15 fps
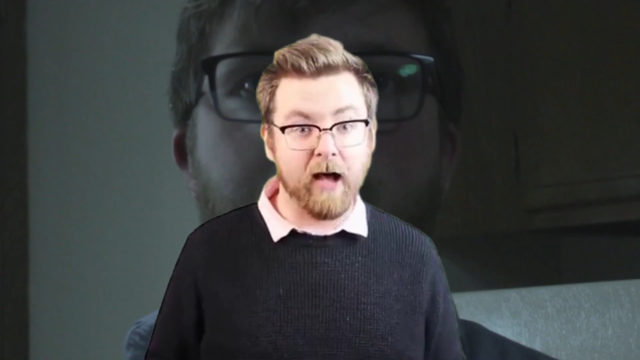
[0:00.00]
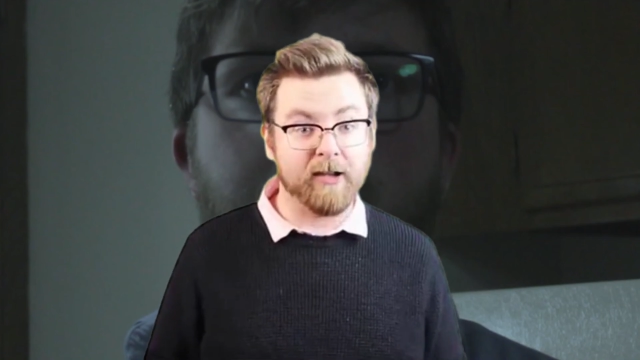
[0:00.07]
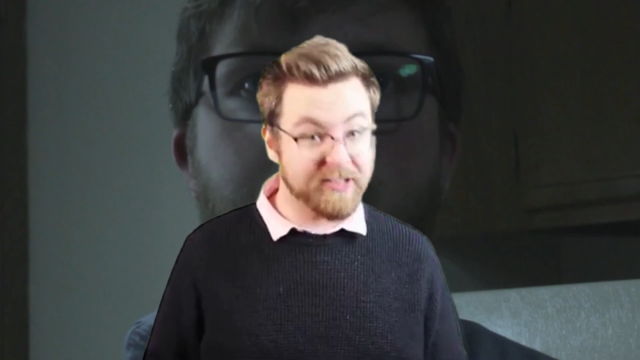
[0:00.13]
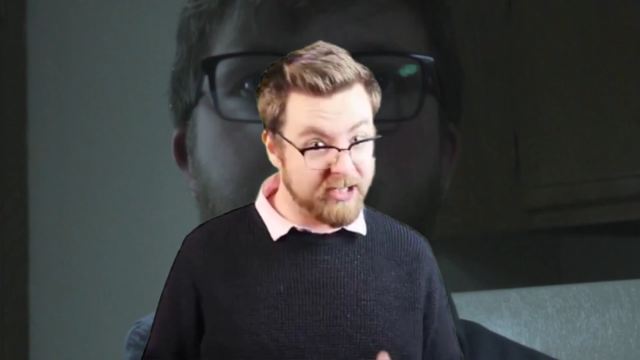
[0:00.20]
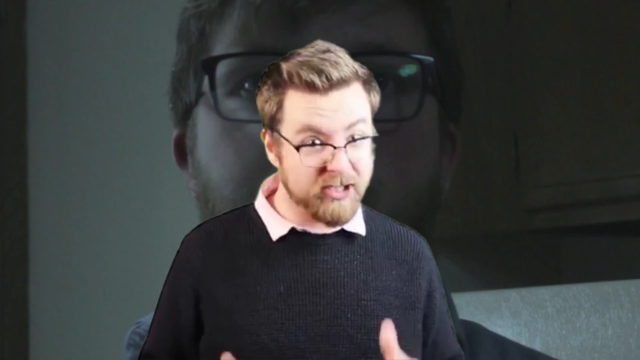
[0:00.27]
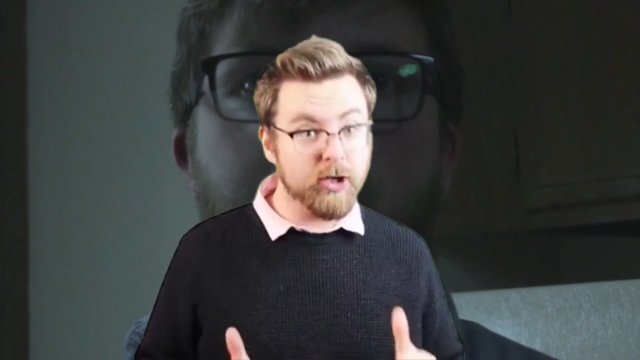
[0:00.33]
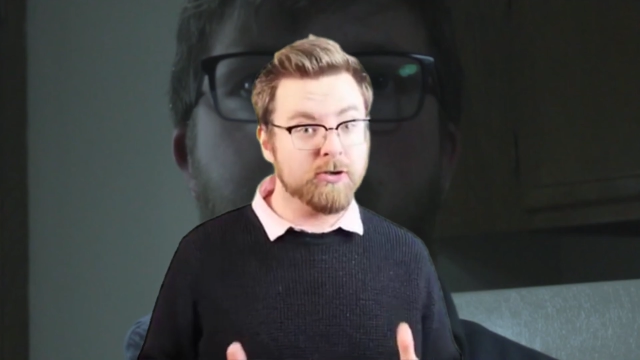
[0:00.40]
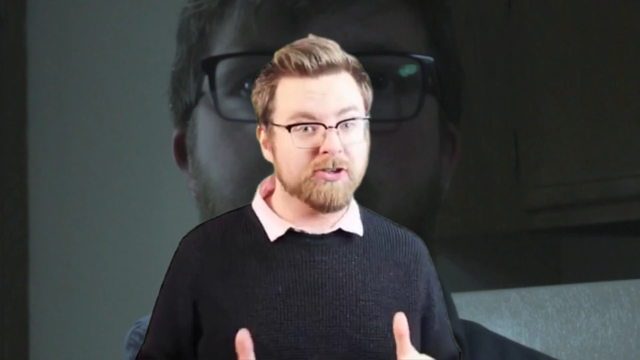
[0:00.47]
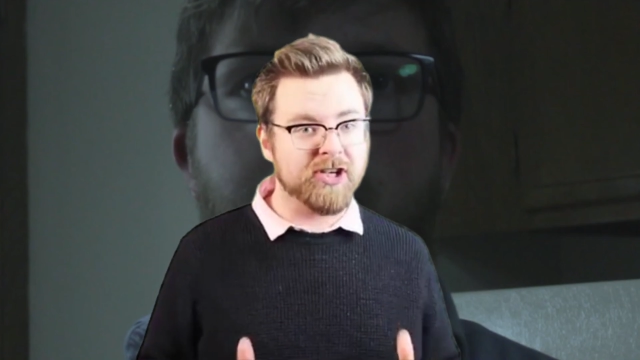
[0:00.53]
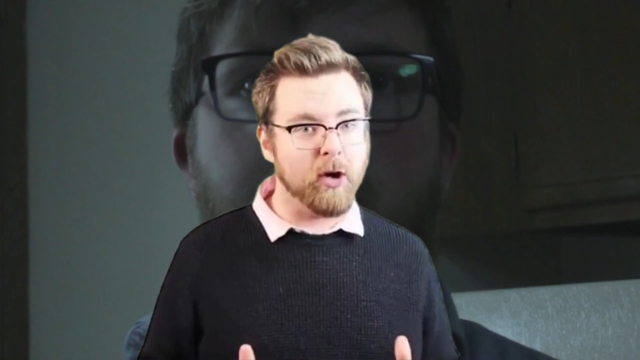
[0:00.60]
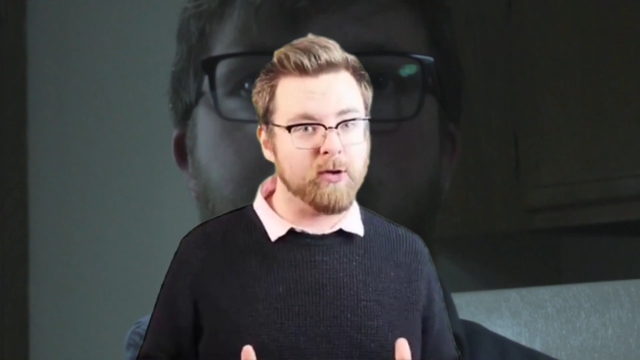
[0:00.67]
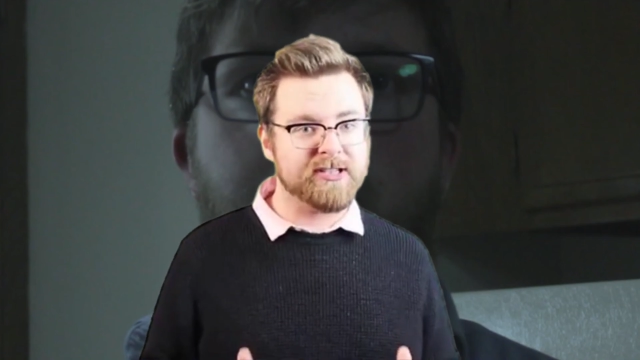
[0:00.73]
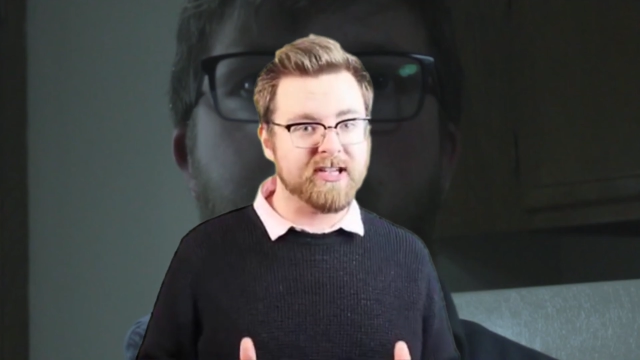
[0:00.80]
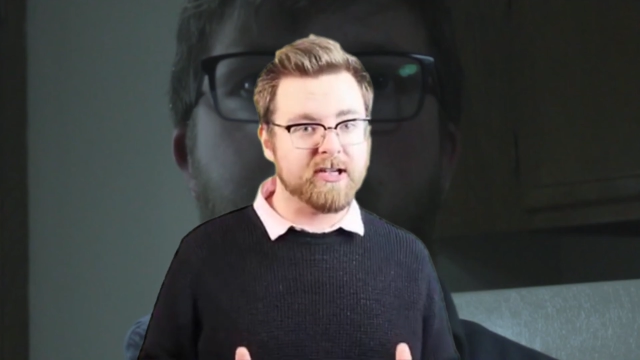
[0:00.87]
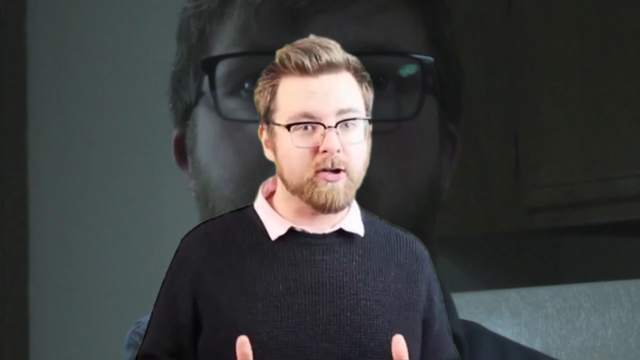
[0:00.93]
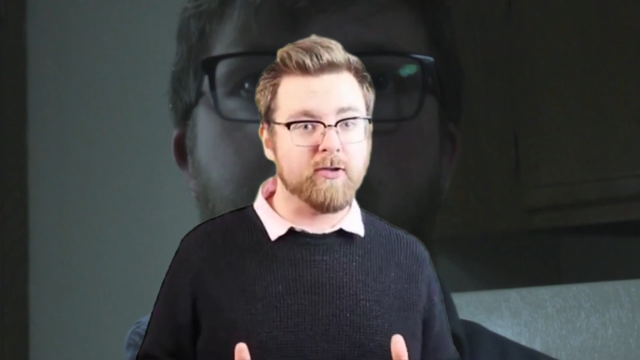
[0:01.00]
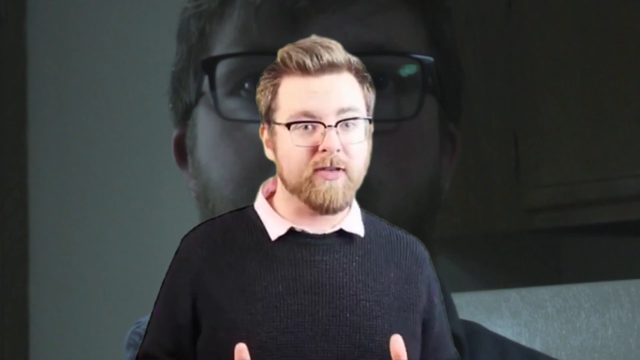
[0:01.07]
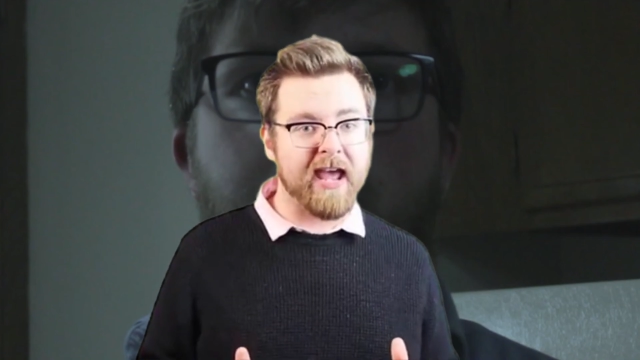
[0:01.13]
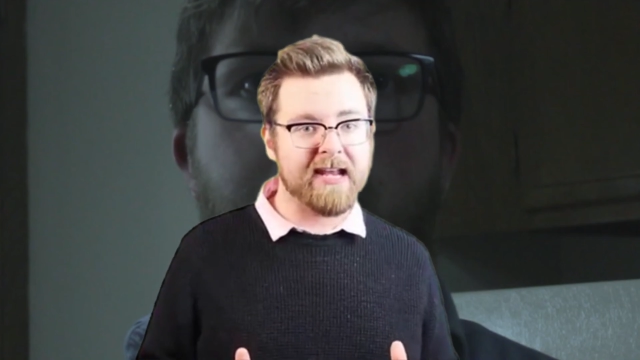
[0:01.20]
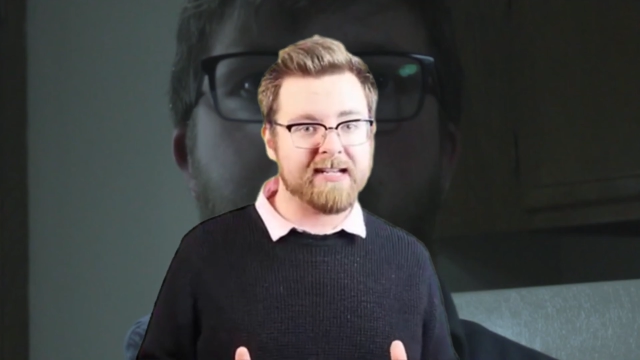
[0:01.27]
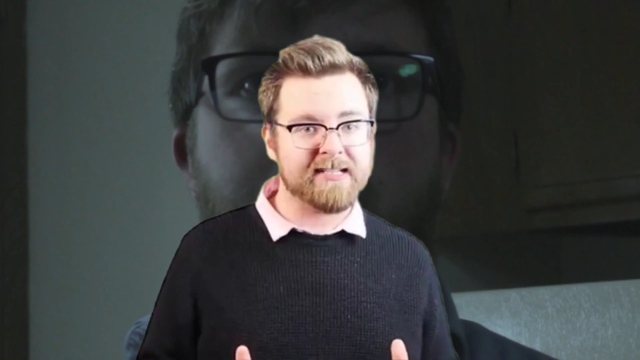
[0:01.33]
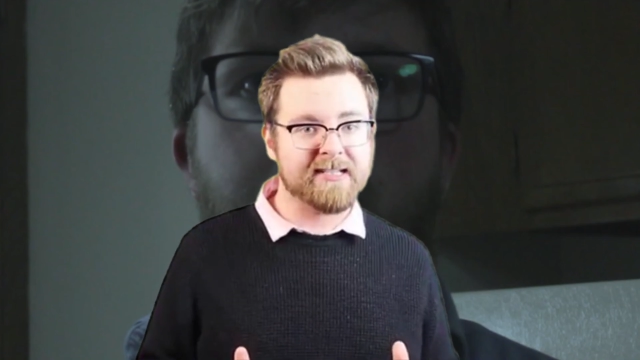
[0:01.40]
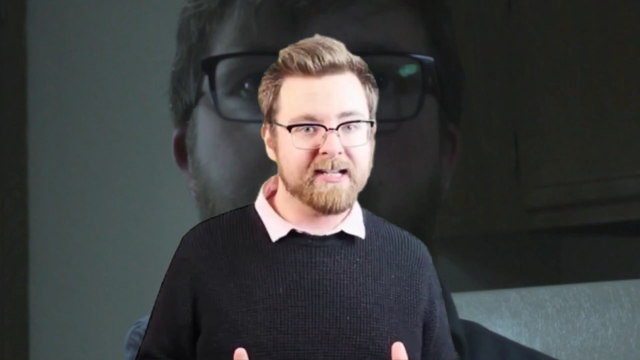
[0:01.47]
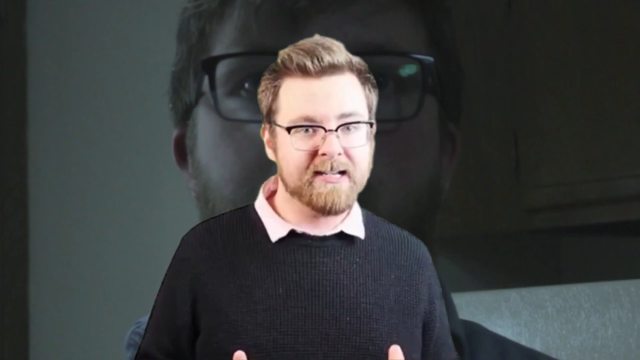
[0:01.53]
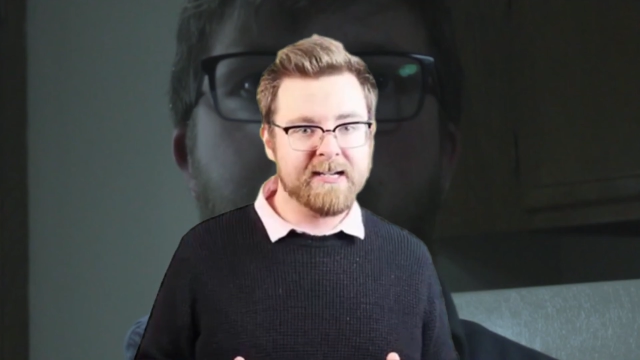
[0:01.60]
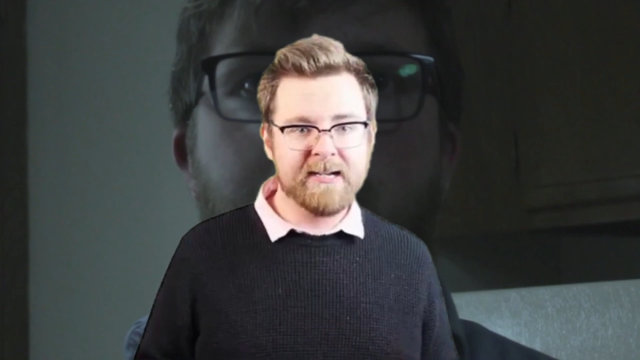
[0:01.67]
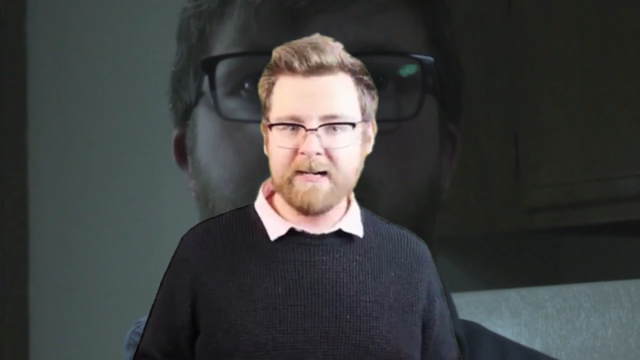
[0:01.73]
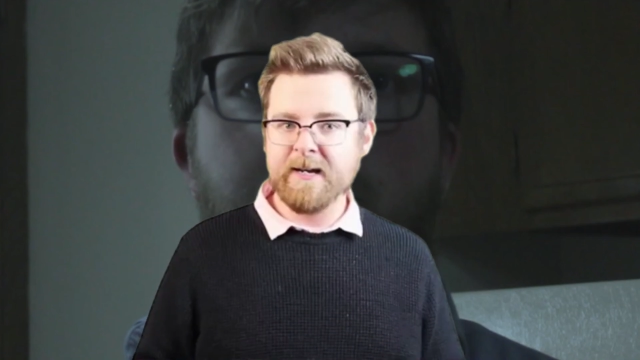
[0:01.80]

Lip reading: else and you chose to do this?